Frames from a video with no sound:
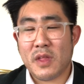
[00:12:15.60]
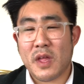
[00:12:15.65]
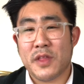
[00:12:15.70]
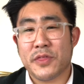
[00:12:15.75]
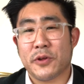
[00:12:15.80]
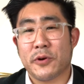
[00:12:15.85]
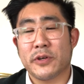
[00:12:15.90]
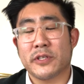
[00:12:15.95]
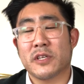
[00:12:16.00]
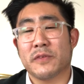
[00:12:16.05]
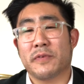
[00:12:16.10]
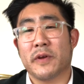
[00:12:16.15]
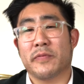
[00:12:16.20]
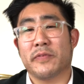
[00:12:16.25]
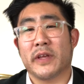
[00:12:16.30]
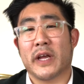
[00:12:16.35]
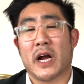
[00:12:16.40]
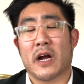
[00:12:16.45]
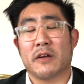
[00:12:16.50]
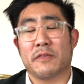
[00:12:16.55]
$30 to
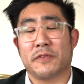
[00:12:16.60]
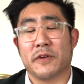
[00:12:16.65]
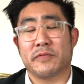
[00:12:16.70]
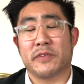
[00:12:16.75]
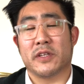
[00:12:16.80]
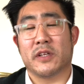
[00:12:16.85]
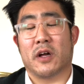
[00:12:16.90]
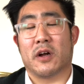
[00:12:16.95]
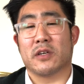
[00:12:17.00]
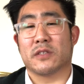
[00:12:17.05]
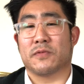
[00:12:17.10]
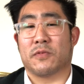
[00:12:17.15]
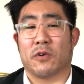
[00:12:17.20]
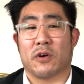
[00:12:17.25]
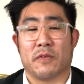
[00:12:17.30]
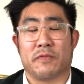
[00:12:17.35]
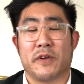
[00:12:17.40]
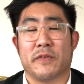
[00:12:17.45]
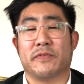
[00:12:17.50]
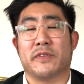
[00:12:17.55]
$50 for
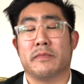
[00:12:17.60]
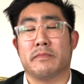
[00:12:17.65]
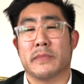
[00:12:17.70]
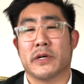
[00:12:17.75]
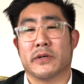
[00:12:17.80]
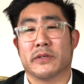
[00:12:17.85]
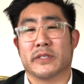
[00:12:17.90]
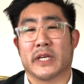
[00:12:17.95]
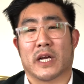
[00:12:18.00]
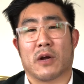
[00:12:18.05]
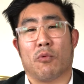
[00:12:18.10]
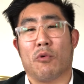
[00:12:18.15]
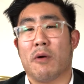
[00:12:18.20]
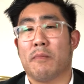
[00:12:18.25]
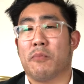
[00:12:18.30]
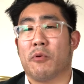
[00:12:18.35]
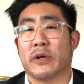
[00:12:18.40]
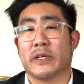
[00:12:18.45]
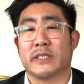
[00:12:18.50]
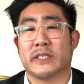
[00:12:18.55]
a 50 mils, like a
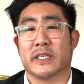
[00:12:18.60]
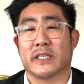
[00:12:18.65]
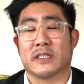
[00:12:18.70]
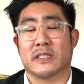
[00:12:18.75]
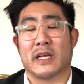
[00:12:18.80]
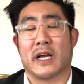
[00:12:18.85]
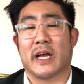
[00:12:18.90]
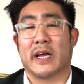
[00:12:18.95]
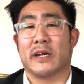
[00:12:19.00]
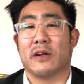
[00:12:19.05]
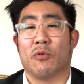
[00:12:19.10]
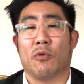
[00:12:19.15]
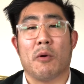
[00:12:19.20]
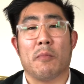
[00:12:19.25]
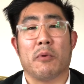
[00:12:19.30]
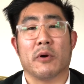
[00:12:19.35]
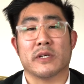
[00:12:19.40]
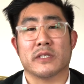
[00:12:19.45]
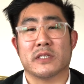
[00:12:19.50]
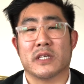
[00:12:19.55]
1.69,
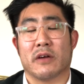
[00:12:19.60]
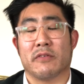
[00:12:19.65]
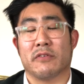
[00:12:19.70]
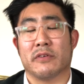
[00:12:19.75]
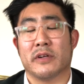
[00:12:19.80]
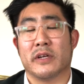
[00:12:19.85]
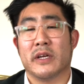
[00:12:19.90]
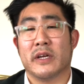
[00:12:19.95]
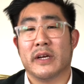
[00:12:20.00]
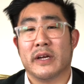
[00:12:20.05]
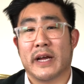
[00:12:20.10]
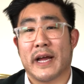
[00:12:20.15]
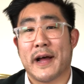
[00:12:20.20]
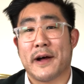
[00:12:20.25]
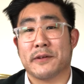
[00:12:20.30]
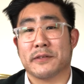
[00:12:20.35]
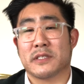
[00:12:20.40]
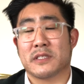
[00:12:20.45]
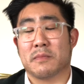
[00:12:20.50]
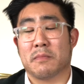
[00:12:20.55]
1.7
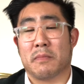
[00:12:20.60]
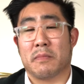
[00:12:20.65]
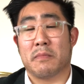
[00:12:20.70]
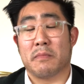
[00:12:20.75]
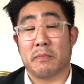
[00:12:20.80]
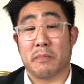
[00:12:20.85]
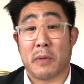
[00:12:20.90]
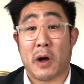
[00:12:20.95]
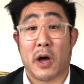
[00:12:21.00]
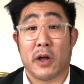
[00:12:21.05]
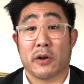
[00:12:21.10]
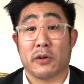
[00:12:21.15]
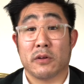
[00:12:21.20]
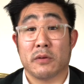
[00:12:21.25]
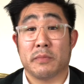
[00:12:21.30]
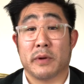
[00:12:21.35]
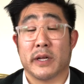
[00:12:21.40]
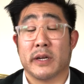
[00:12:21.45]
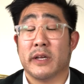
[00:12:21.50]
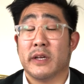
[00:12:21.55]
ounce bottle.
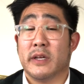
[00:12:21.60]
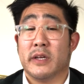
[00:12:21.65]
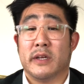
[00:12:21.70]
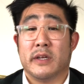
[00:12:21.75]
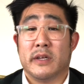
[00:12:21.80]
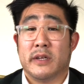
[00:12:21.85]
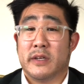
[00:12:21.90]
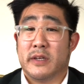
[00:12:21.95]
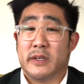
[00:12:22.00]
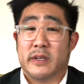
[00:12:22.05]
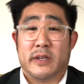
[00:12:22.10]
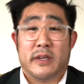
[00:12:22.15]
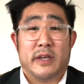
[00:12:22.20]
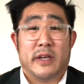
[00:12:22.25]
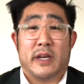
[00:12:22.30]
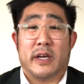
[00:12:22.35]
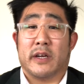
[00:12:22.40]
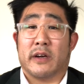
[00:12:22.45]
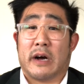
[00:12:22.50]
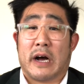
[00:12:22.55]
But
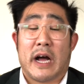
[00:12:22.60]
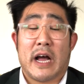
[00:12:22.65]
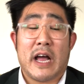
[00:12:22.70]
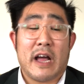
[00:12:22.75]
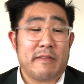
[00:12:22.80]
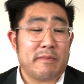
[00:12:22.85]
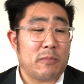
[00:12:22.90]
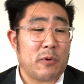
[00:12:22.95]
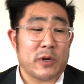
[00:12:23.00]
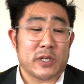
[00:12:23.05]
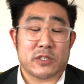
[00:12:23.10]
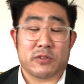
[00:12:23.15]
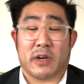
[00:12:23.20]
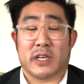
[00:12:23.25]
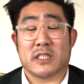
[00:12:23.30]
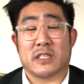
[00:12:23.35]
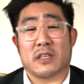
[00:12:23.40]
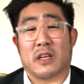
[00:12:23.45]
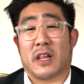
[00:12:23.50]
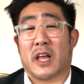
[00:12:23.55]
I have
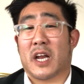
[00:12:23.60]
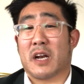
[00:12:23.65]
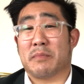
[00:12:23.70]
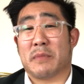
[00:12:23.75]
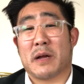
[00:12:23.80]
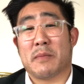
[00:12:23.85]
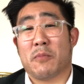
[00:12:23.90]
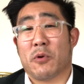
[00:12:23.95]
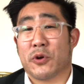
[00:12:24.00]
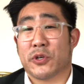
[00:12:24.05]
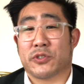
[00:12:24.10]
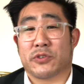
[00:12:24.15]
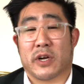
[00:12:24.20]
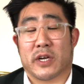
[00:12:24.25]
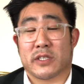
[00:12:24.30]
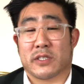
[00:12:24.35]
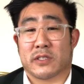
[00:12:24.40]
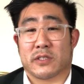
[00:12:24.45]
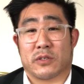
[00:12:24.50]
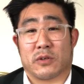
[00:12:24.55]
moisturizers. A lot of my
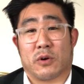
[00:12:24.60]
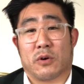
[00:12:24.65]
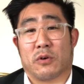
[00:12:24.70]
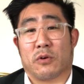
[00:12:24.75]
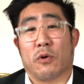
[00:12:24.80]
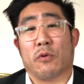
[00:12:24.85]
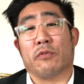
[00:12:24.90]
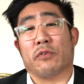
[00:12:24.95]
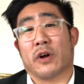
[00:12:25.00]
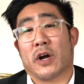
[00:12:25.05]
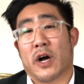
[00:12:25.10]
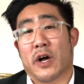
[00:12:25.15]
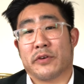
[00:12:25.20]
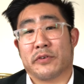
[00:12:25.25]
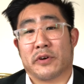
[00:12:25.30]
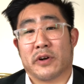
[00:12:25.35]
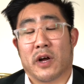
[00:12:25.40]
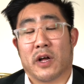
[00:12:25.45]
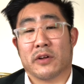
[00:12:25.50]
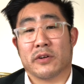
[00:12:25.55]
moisturizers are over
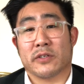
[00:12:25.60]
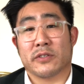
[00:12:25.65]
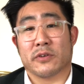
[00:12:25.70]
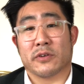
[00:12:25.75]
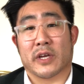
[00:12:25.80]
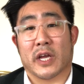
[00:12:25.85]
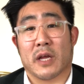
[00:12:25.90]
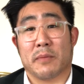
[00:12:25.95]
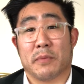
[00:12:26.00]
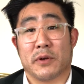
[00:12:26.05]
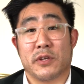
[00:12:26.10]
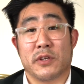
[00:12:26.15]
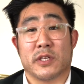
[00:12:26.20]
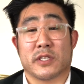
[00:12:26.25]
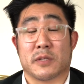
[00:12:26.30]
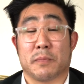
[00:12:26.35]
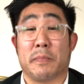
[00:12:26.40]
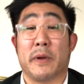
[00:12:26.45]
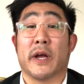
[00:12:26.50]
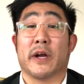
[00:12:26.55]
$100, okay? But
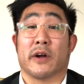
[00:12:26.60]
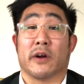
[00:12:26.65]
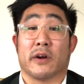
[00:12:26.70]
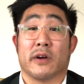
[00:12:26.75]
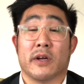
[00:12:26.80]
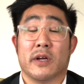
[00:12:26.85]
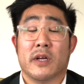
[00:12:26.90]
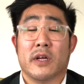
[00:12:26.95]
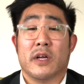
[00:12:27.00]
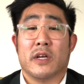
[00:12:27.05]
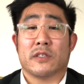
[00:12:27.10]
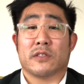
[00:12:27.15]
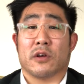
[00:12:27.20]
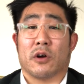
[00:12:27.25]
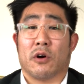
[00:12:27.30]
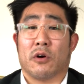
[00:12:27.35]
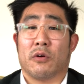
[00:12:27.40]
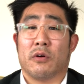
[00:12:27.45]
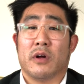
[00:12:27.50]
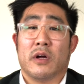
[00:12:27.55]
it's bigger.
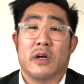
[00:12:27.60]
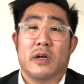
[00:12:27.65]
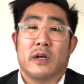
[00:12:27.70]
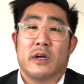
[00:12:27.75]
So,